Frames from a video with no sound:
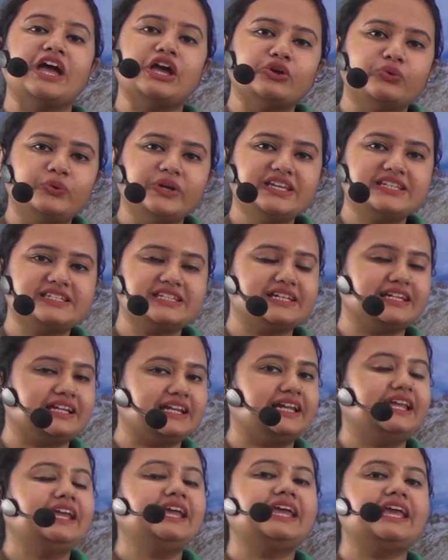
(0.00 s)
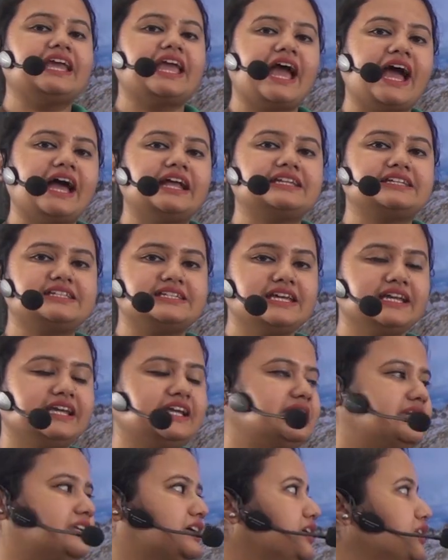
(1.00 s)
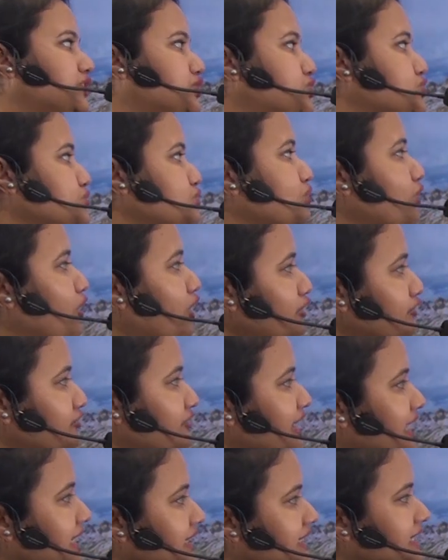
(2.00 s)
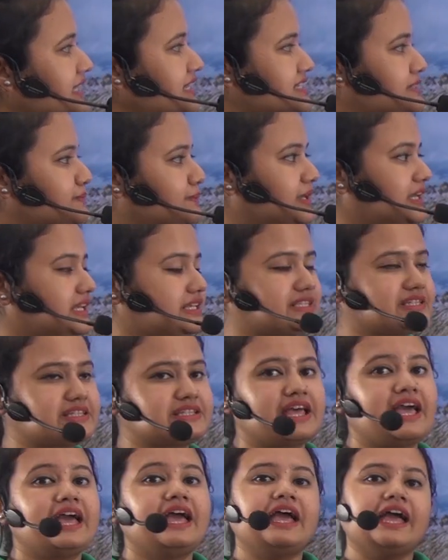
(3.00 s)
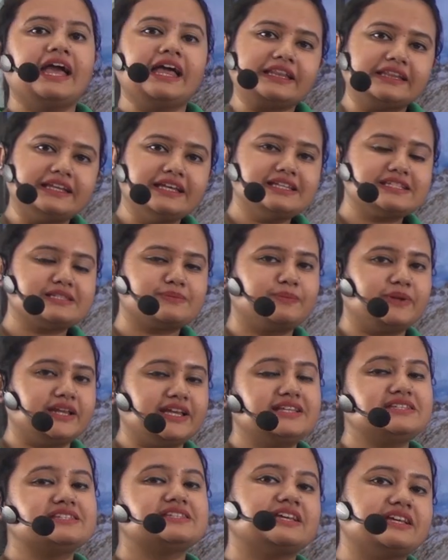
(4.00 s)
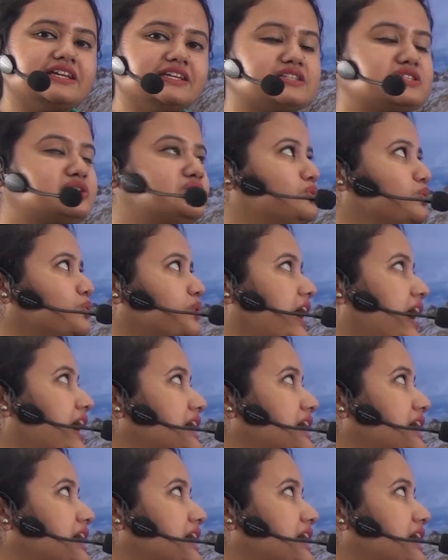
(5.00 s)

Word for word: Recently, he had taken a tour of this place. This place is known